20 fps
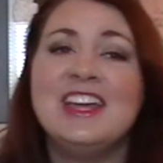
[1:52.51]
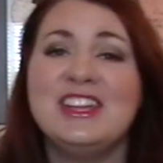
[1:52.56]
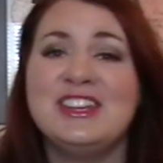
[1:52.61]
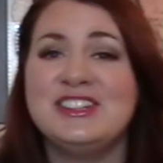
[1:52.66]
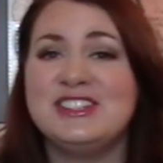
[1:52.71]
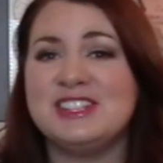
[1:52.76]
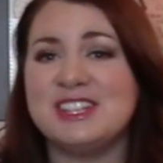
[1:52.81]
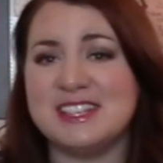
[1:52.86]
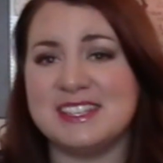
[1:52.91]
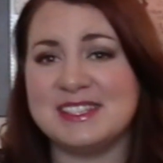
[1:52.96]

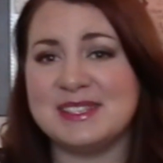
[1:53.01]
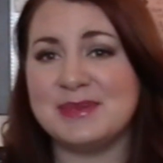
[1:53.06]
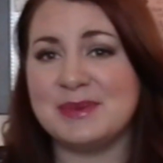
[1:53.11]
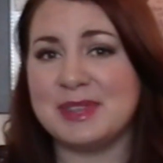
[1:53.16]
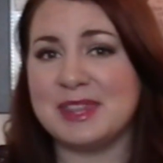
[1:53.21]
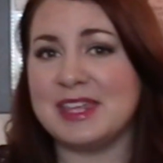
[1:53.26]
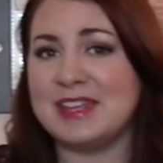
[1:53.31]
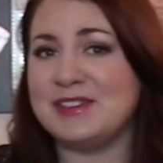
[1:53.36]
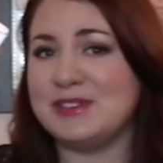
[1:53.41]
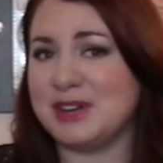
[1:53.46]
she's the
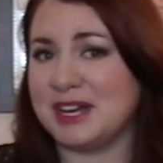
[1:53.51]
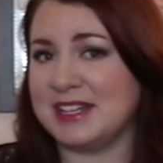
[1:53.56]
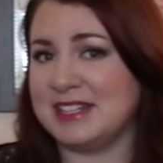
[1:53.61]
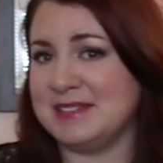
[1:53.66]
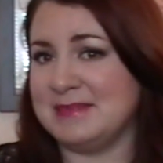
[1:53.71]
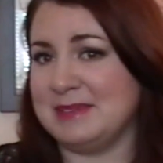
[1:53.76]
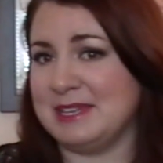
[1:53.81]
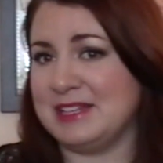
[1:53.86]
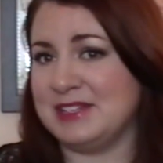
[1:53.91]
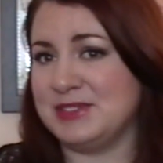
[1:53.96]
one that
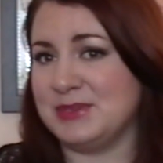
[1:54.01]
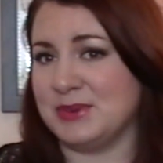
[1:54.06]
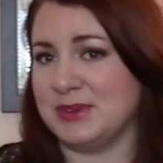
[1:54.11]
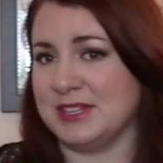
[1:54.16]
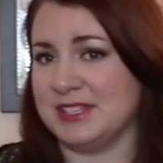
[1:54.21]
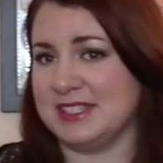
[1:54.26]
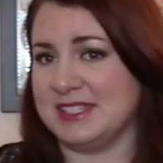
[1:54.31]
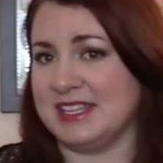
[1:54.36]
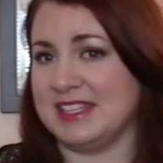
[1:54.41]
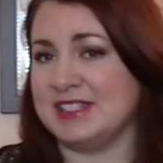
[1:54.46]
directed me
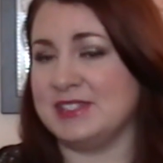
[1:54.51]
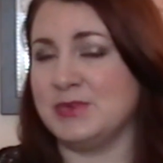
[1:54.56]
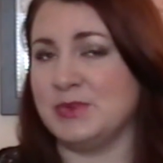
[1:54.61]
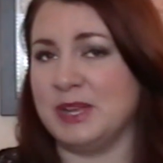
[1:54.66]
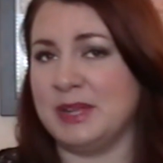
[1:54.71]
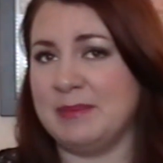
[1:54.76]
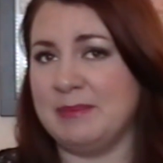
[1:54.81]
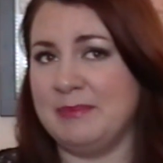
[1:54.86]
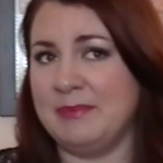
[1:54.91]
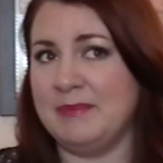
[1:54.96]
towards this.
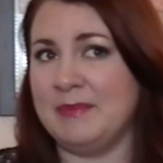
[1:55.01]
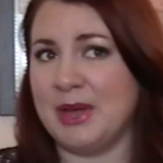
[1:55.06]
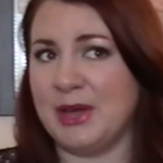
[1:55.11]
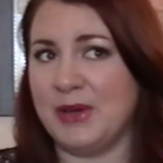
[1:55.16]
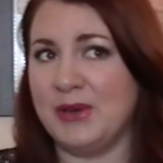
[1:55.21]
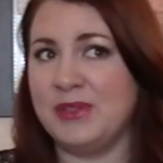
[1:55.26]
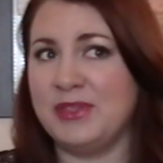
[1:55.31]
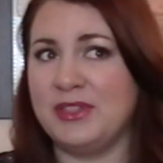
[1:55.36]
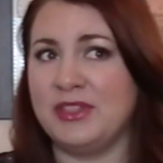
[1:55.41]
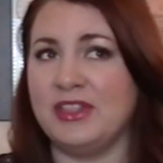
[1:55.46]
We
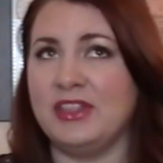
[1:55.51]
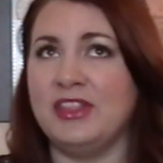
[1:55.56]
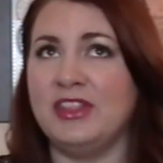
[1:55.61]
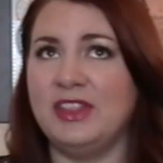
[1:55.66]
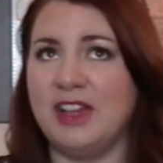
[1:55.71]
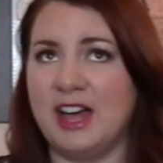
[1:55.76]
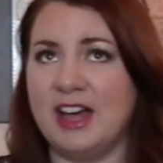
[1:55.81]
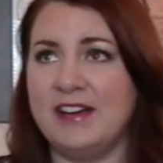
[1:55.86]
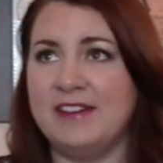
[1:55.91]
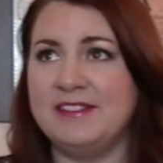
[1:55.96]
both
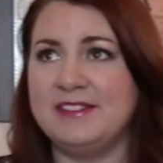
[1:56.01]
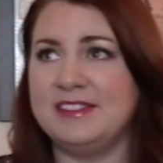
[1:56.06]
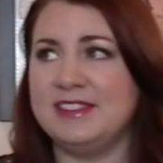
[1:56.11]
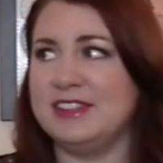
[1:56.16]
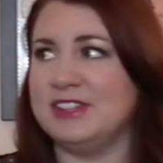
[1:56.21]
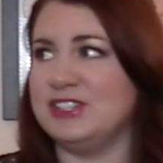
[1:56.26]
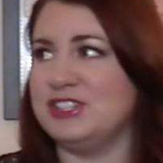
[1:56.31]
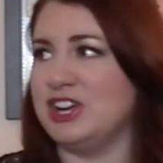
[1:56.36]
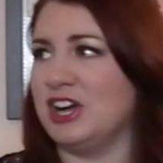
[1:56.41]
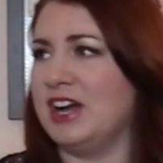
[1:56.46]
loved
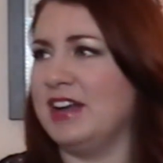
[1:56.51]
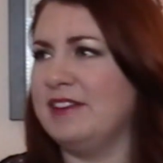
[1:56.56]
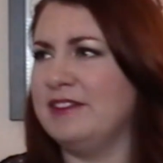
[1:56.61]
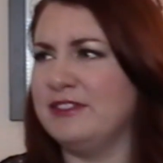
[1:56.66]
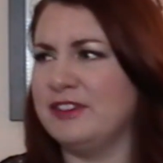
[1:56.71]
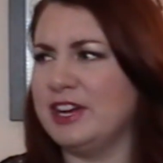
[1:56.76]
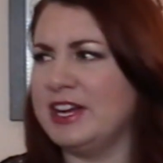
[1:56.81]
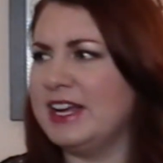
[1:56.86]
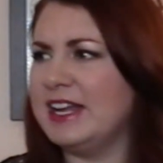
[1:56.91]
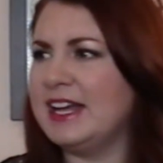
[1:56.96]
the John
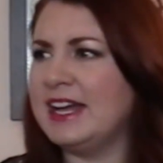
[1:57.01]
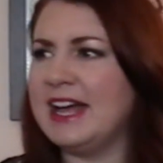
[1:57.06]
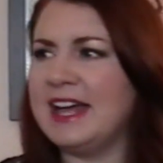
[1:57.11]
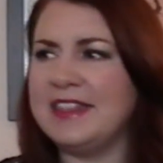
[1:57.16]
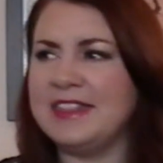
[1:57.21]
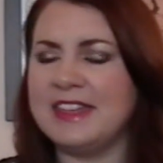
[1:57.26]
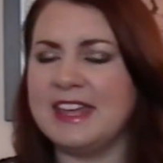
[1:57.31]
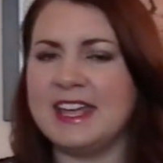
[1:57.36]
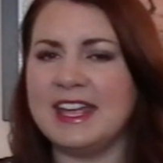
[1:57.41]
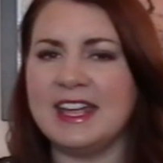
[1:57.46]
Frieda,
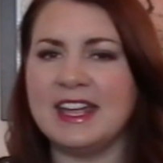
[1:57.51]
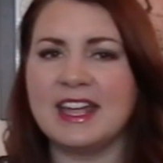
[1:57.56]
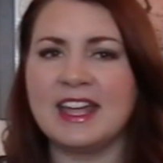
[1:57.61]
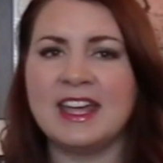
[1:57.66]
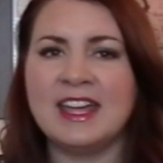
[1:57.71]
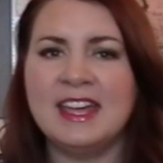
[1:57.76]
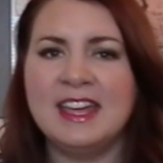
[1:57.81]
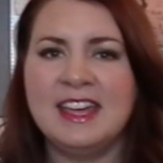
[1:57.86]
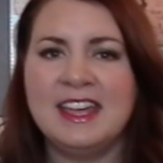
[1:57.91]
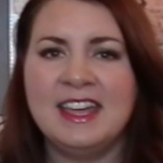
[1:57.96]
I think,
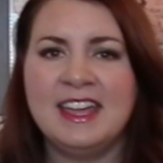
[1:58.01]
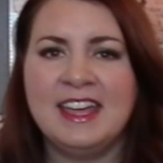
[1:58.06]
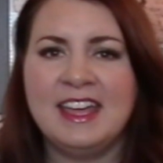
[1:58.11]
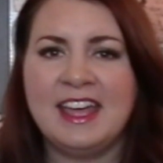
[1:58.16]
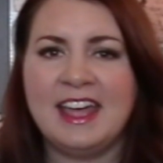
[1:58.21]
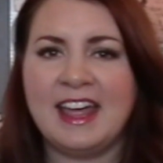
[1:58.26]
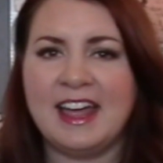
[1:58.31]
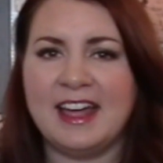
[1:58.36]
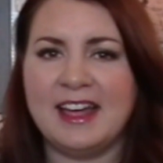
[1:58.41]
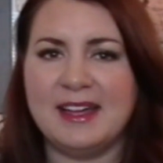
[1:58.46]

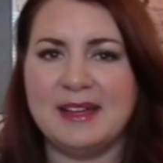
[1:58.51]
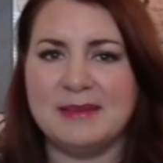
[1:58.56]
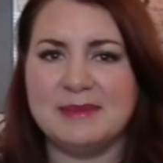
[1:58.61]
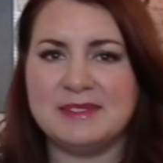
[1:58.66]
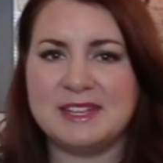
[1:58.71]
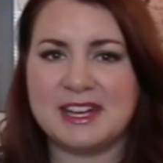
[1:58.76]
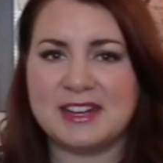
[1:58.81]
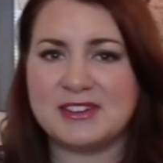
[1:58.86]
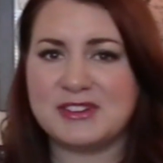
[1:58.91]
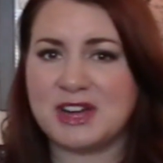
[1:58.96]

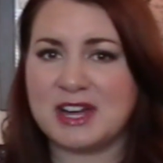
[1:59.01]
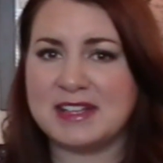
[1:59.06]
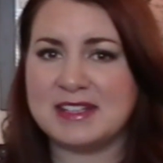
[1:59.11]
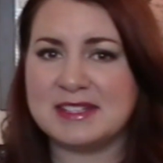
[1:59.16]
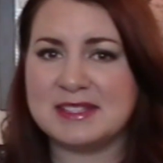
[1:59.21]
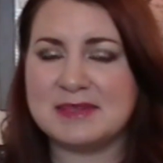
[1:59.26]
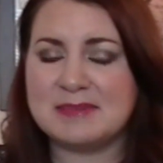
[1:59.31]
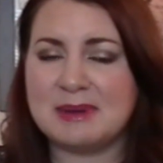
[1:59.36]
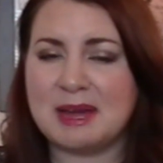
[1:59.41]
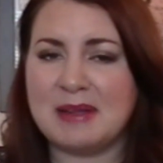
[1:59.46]

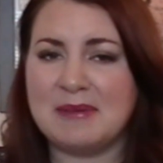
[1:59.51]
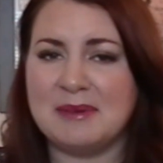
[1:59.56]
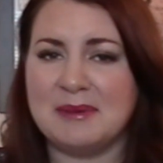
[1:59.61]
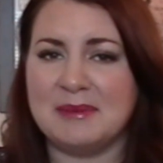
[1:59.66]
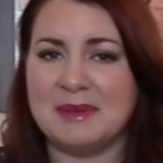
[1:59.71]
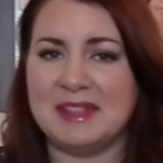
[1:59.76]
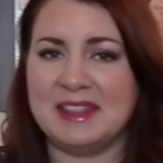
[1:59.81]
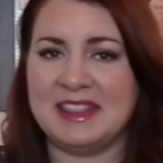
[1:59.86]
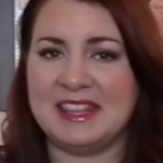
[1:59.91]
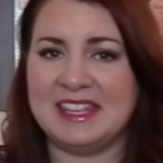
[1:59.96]
texturizing spray when
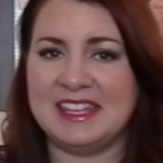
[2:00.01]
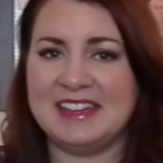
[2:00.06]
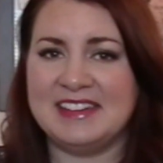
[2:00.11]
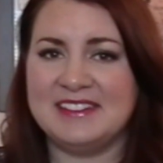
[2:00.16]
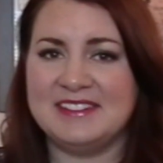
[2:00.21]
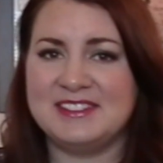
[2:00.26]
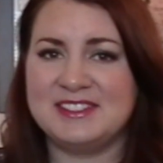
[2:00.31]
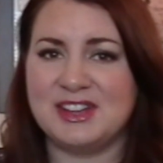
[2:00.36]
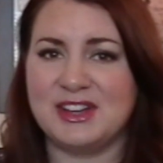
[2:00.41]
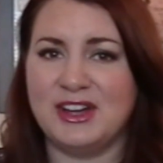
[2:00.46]
we
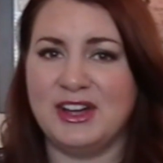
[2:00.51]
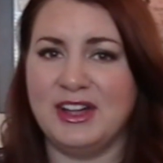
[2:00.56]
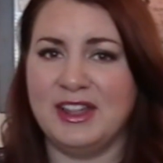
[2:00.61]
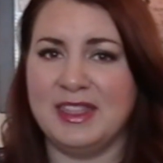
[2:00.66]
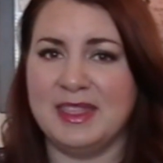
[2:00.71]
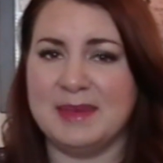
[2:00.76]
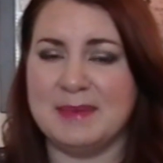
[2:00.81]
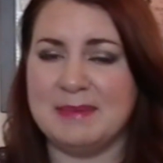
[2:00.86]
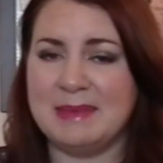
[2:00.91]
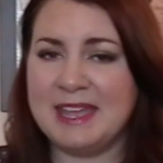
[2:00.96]
lived
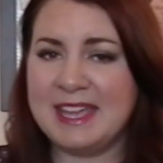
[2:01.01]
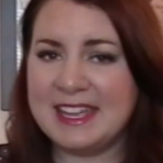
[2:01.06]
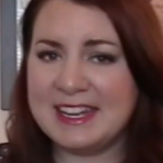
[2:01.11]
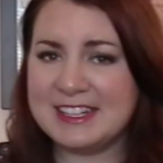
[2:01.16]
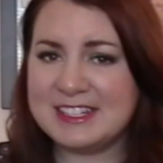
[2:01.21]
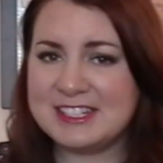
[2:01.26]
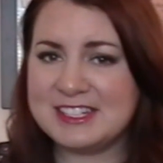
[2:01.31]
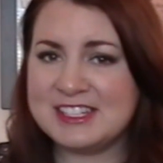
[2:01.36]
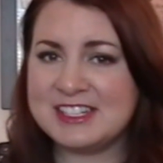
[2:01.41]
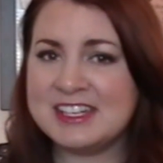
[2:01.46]
on the
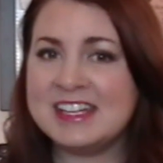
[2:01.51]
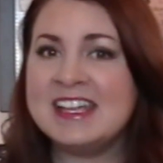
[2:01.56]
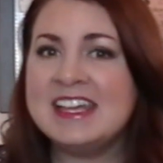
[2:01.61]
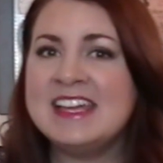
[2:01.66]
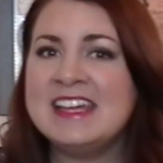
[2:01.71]
beach